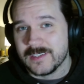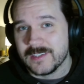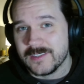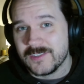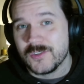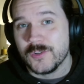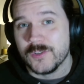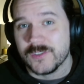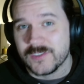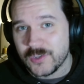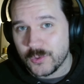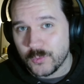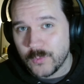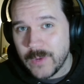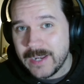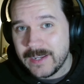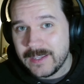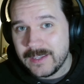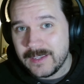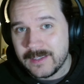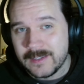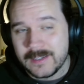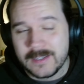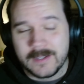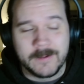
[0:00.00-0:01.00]
as soon as they're
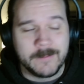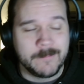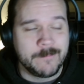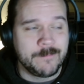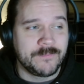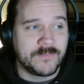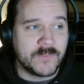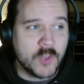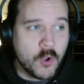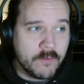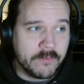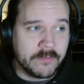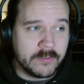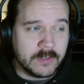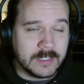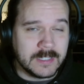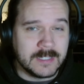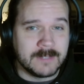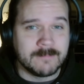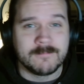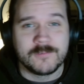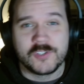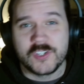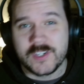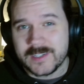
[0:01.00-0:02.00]
ready, hopefully
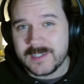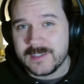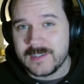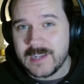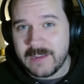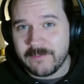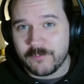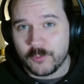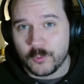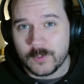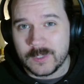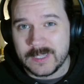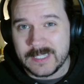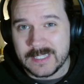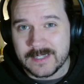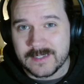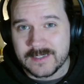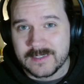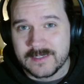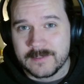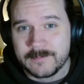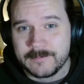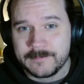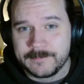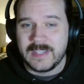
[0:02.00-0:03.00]
just in time for
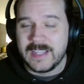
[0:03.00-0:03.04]
release.